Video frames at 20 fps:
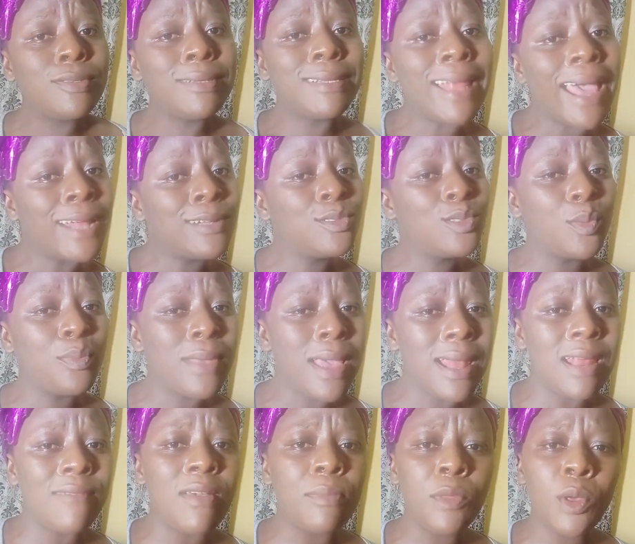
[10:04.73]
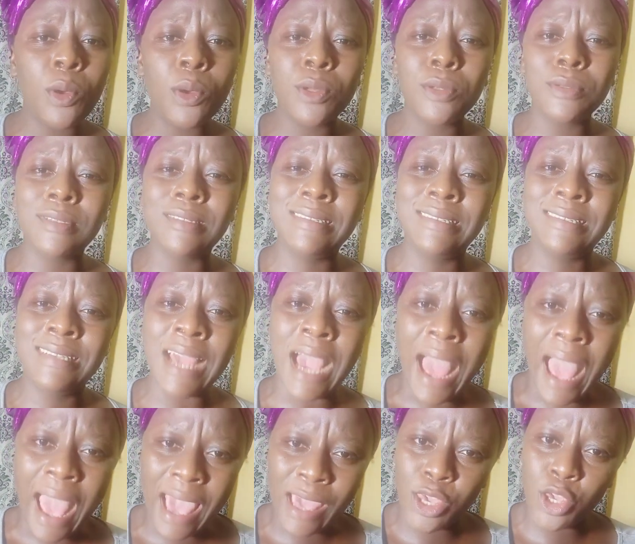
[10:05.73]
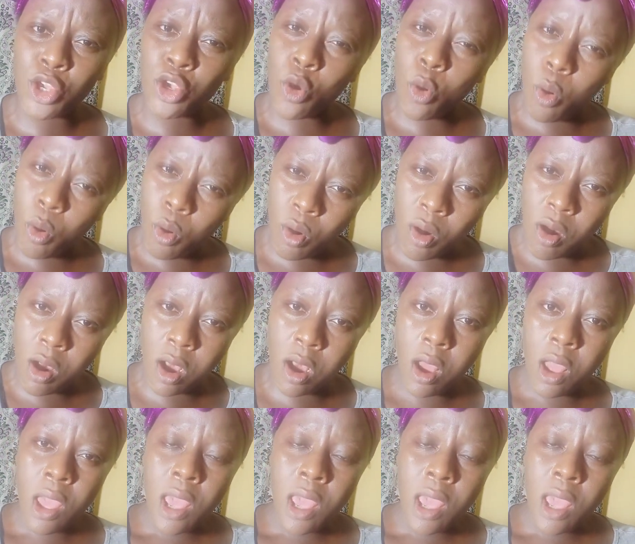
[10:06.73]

will I do to be alive? I'm not going to die young.